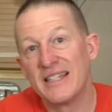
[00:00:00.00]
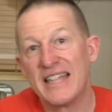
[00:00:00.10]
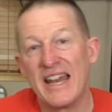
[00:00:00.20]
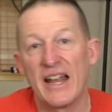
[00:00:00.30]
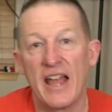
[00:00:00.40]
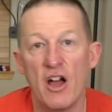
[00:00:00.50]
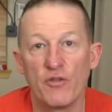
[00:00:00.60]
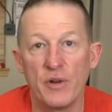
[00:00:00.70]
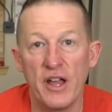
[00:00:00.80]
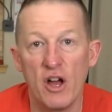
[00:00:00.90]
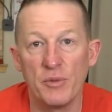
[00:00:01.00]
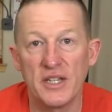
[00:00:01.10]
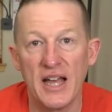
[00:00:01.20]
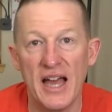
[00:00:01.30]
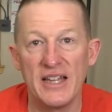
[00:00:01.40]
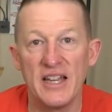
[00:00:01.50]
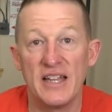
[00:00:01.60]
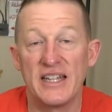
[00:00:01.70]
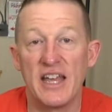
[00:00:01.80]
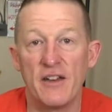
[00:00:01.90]
Sena Cavalry helmets, guys.
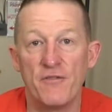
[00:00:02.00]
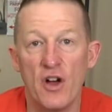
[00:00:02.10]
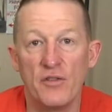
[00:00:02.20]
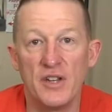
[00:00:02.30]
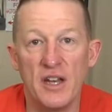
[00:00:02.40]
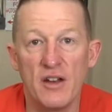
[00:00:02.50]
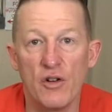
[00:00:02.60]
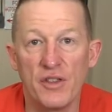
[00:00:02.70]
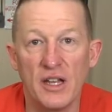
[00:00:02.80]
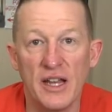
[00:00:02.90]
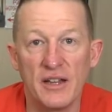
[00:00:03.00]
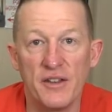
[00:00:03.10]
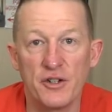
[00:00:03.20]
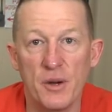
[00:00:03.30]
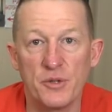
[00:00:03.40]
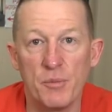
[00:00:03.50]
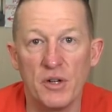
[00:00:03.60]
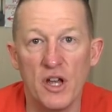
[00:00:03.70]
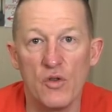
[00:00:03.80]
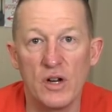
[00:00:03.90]
To get involved, you need to go to the link in the description
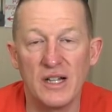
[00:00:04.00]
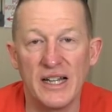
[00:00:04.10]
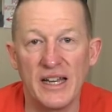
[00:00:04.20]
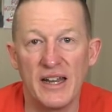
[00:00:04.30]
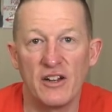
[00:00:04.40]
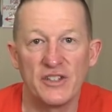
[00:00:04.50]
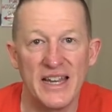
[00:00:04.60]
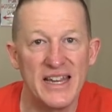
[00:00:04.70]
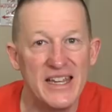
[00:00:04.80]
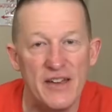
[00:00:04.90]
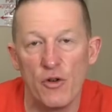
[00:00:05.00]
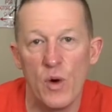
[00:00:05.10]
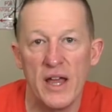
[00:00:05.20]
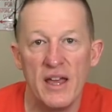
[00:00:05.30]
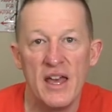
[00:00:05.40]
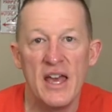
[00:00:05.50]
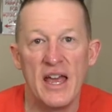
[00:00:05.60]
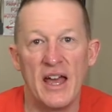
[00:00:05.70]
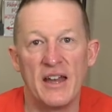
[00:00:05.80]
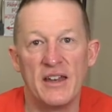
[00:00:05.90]
below, click it, it'll say giveaway,
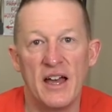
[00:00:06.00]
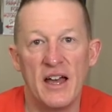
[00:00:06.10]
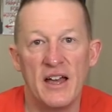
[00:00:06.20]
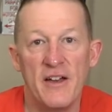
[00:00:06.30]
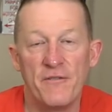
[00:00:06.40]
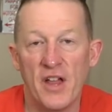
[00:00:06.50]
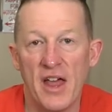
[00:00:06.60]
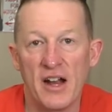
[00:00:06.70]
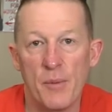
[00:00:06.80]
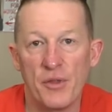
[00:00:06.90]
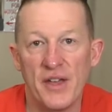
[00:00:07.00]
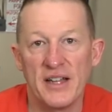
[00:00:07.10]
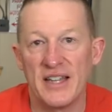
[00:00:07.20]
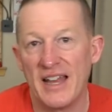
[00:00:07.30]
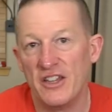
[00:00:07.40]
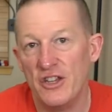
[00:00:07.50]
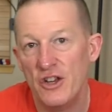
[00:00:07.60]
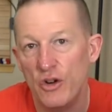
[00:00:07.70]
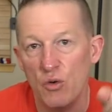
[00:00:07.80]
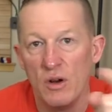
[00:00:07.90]
and uh, fill out a couple things, and
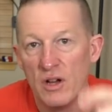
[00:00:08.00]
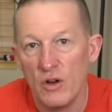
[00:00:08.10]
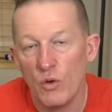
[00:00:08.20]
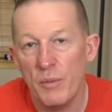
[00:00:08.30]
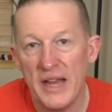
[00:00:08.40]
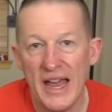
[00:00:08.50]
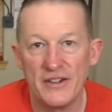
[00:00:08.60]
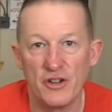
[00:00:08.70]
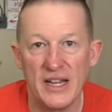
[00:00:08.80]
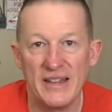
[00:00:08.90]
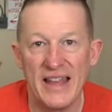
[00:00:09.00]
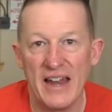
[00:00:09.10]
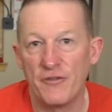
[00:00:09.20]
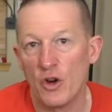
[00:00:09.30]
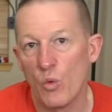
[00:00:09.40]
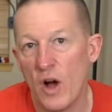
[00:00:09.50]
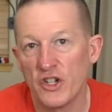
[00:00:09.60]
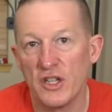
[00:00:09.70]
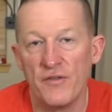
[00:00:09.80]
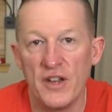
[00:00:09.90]
you will be entered in that. If you're
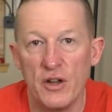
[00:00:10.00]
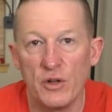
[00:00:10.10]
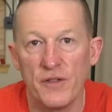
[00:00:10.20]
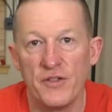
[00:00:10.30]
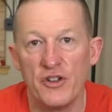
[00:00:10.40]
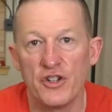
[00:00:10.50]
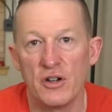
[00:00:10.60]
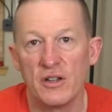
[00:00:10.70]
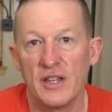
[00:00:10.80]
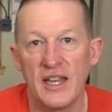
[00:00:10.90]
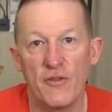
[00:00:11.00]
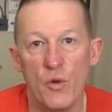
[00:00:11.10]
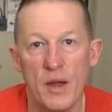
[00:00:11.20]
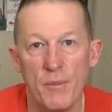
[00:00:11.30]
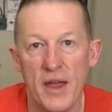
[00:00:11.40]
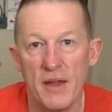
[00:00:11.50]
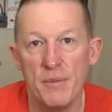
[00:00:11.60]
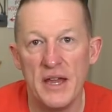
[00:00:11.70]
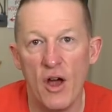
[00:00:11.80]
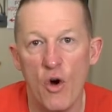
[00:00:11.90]
watching the video in the future, the giveaway may
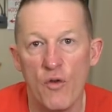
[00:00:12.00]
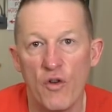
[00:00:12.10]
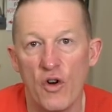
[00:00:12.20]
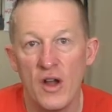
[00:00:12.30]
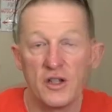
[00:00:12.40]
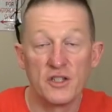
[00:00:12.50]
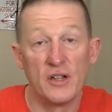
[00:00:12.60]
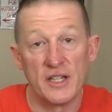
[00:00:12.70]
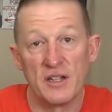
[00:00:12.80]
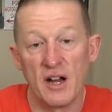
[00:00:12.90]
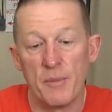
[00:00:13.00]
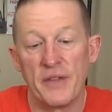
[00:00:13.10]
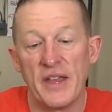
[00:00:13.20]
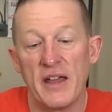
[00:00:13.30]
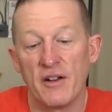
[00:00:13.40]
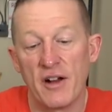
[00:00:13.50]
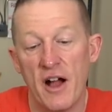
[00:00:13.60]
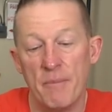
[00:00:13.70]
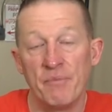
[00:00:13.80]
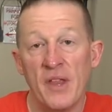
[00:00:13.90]
be over. So let's talk about the
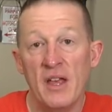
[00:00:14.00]
intercom.